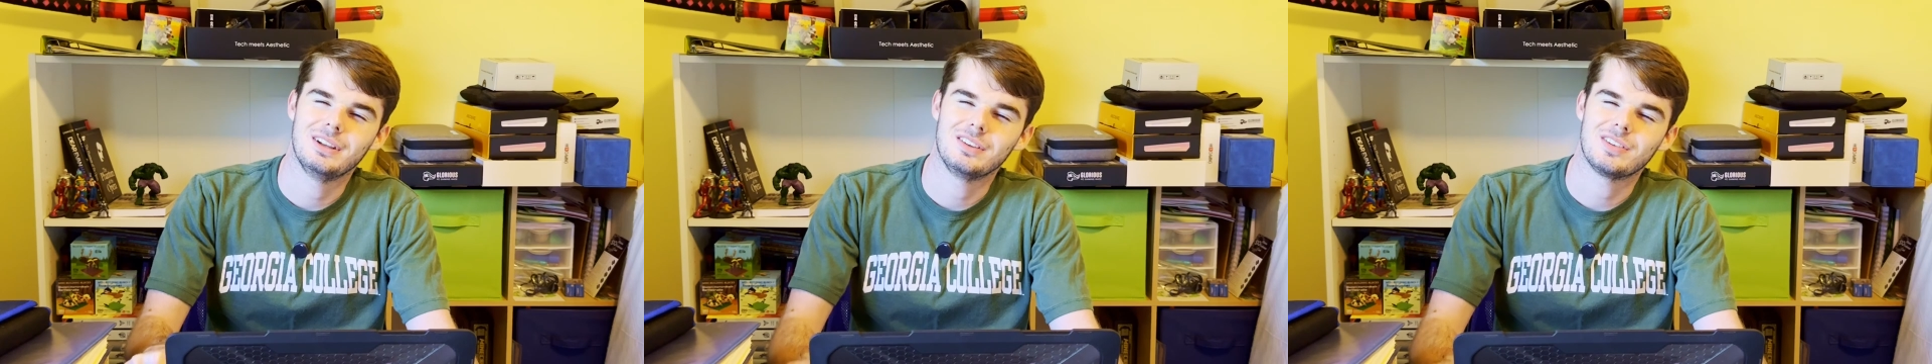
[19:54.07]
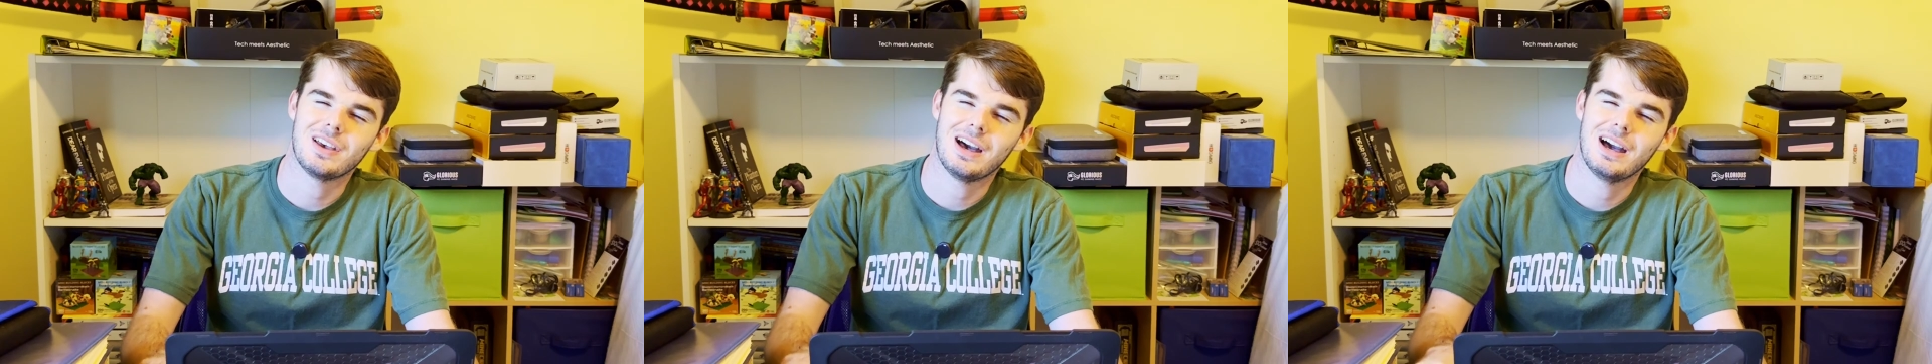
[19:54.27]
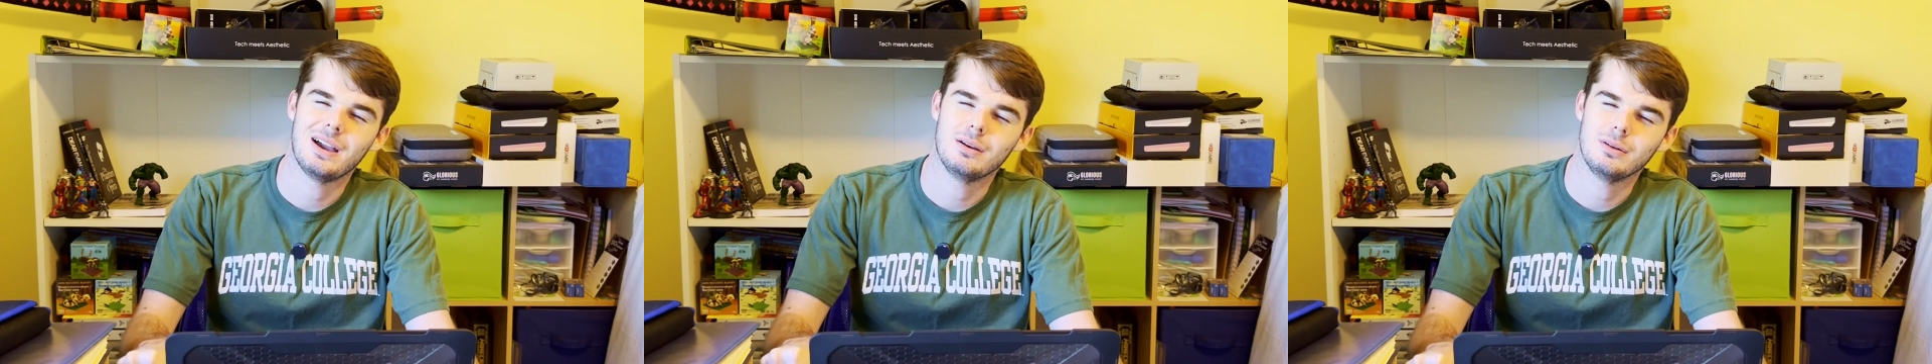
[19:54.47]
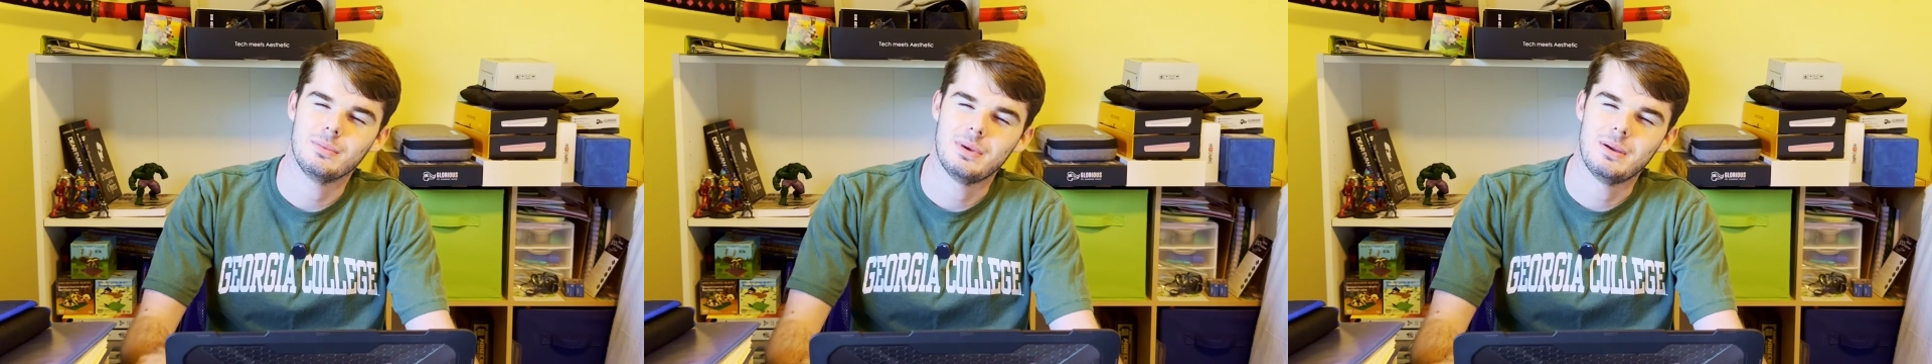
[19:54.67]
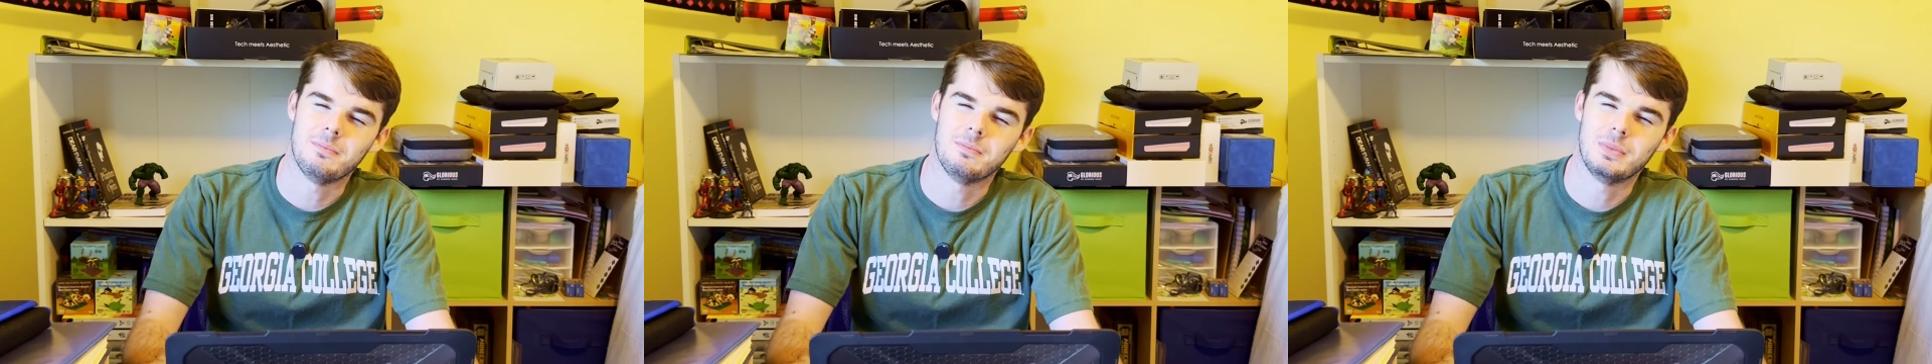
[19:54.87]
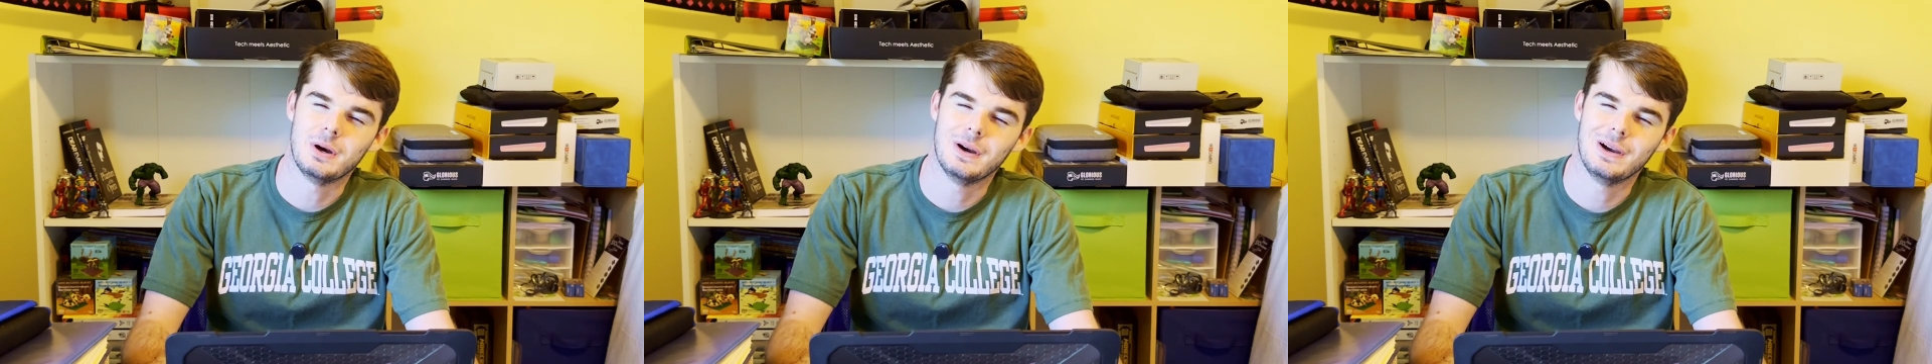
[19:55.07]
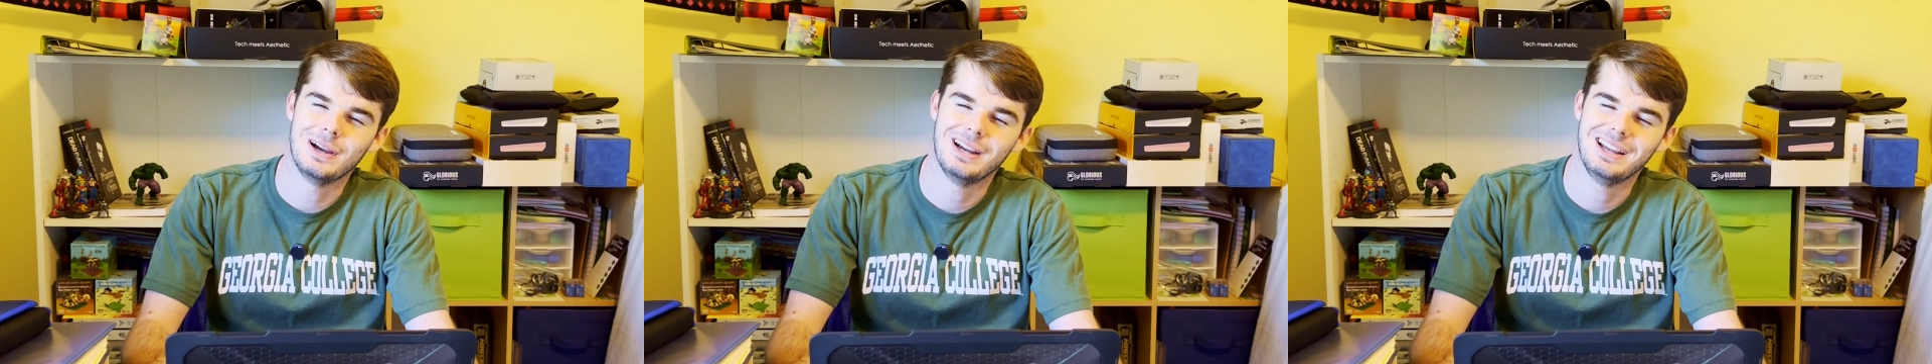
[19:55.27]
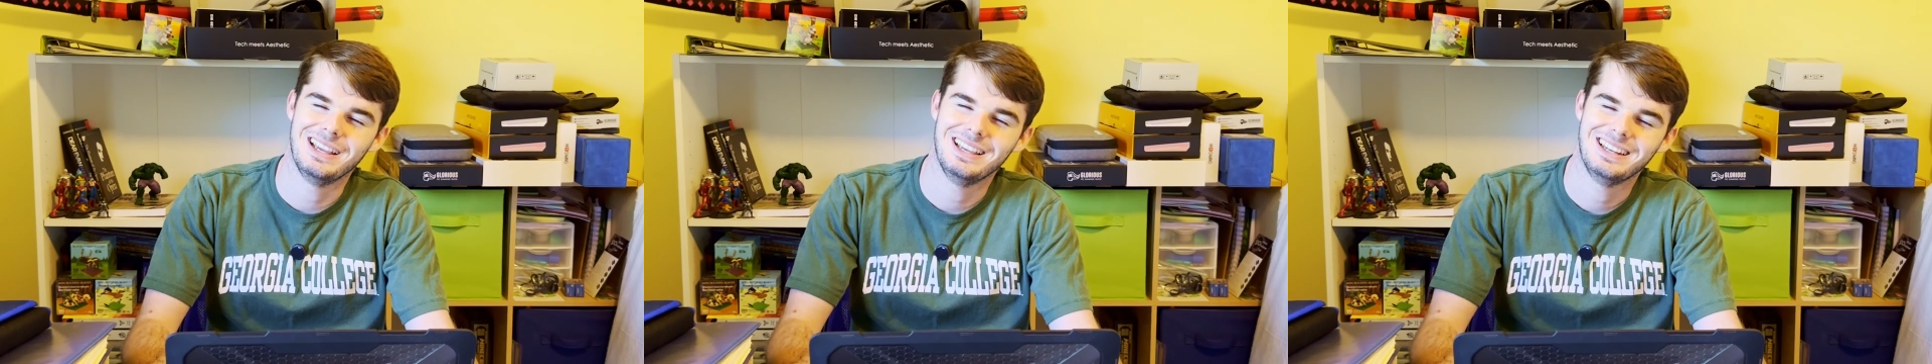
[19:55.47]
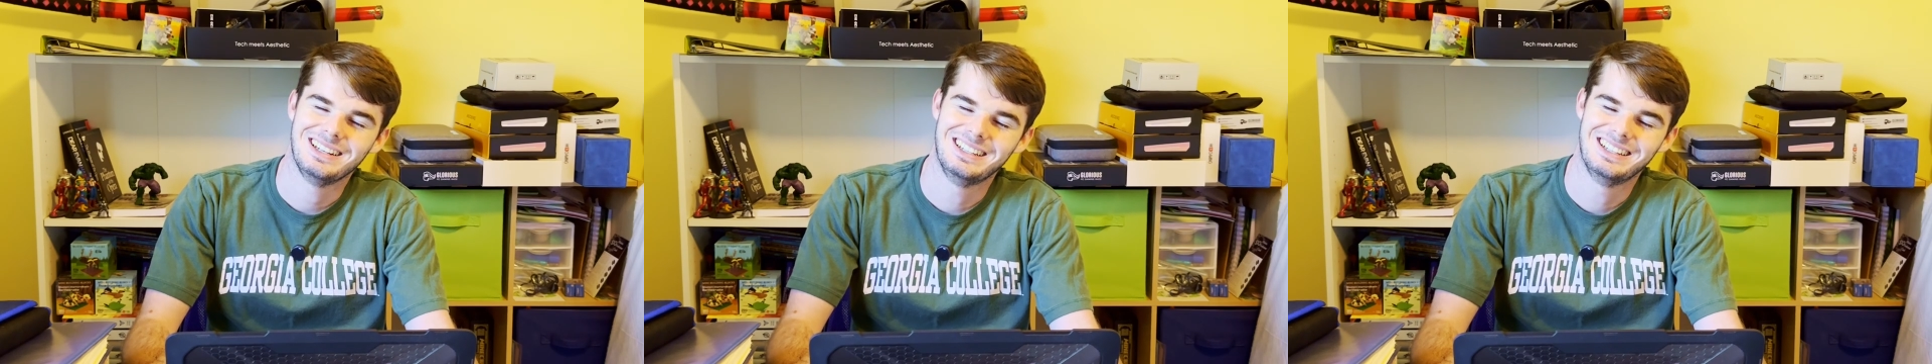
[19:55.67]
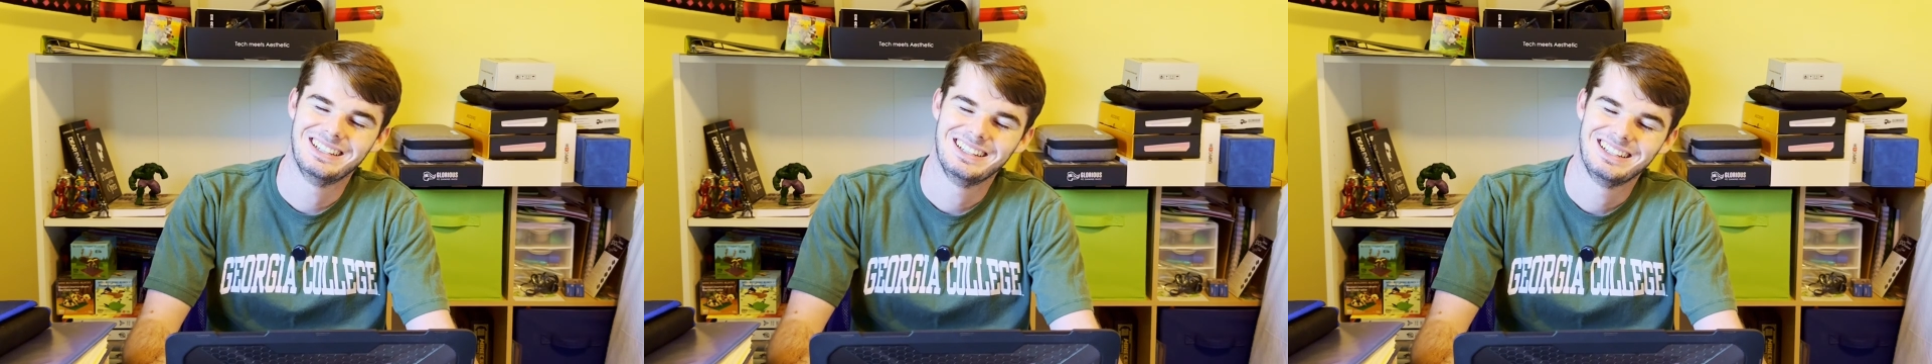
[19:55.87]
as I remember
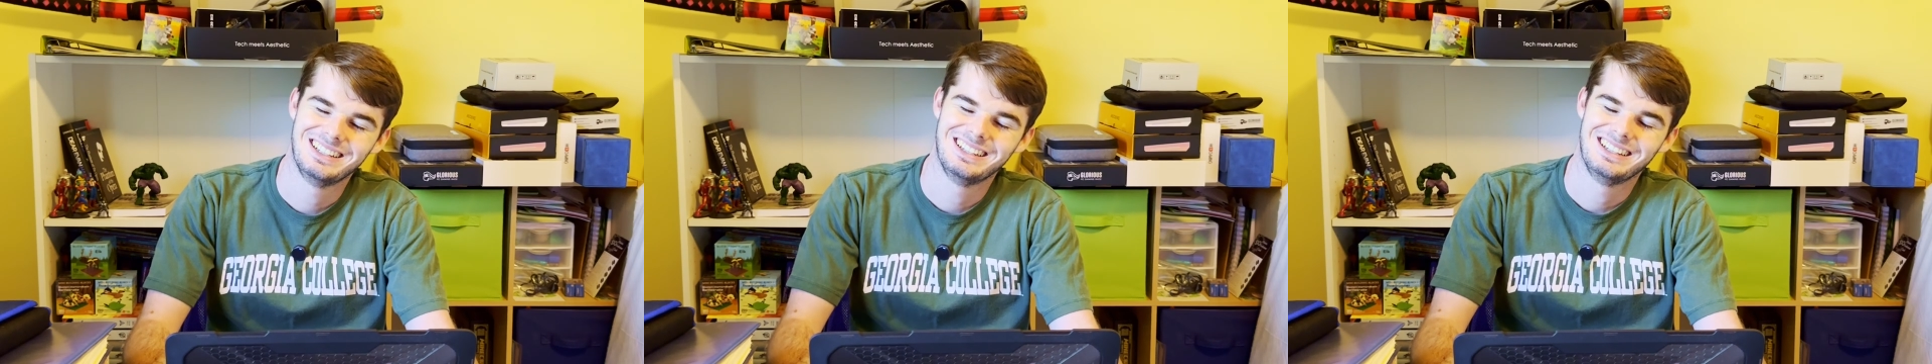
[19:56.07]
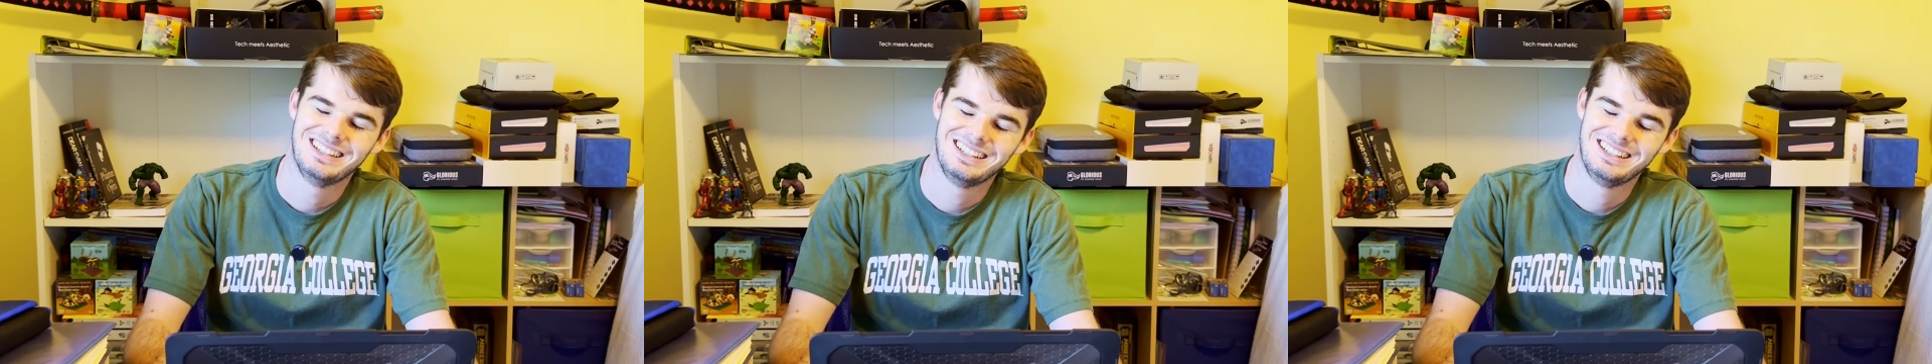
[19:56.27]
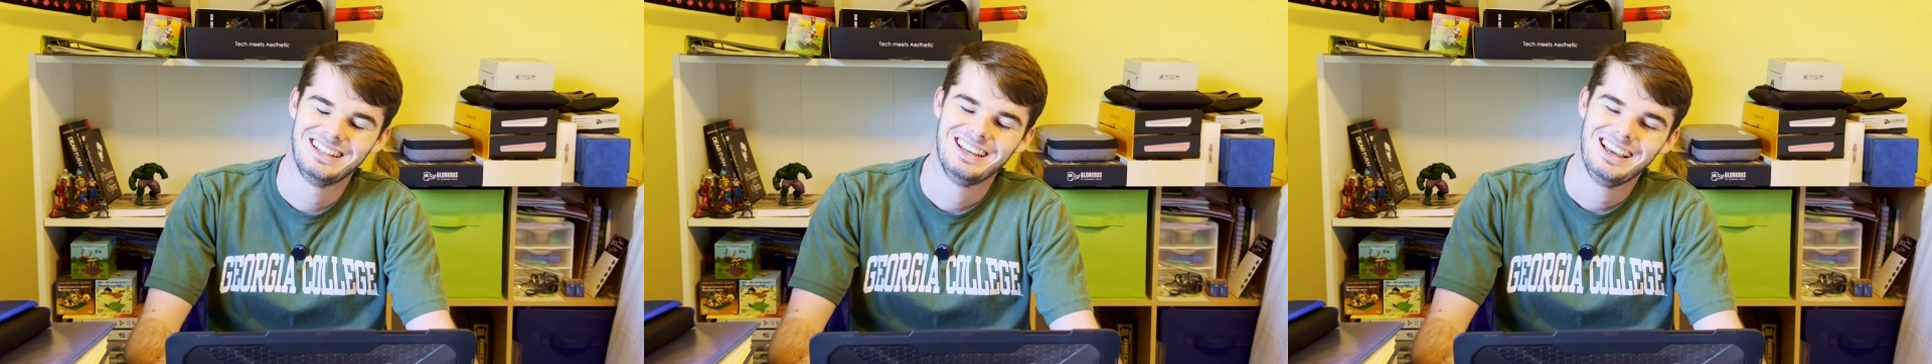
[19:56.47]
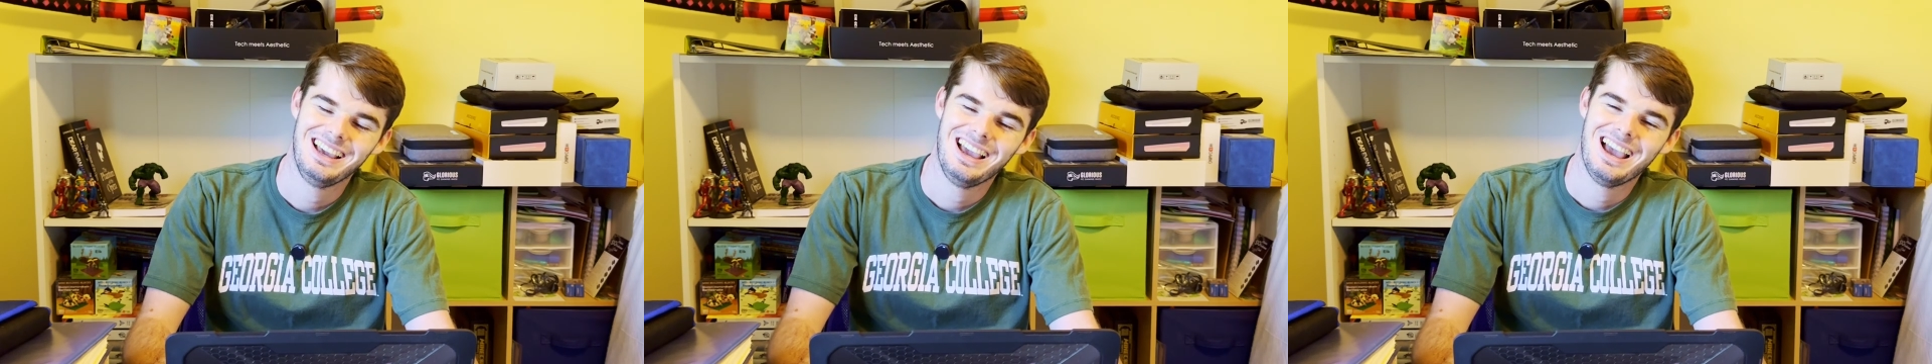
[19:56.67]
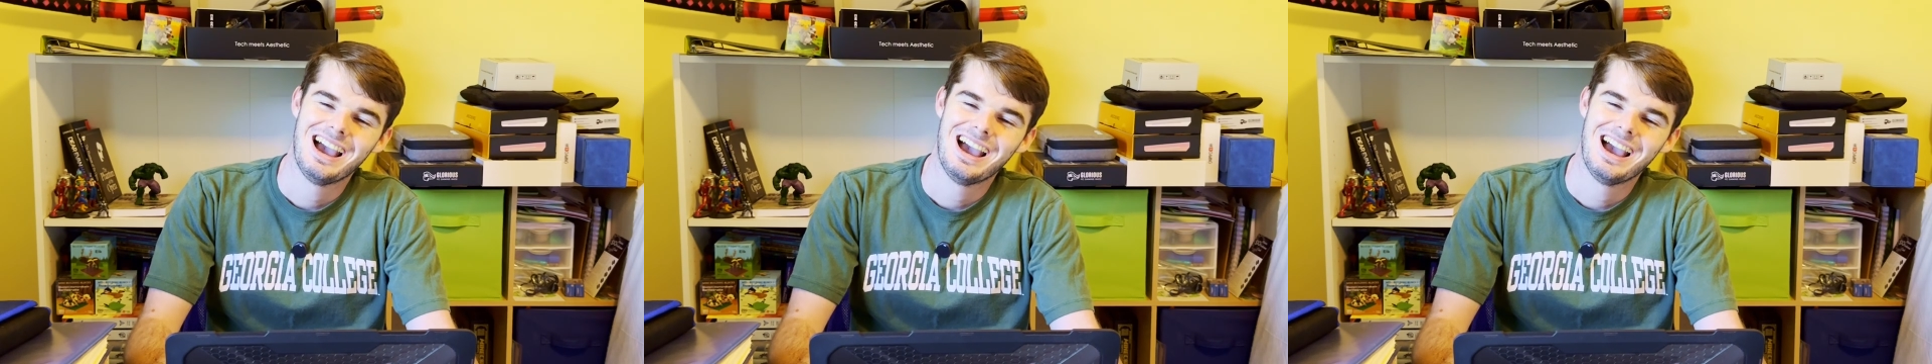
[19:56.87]
it.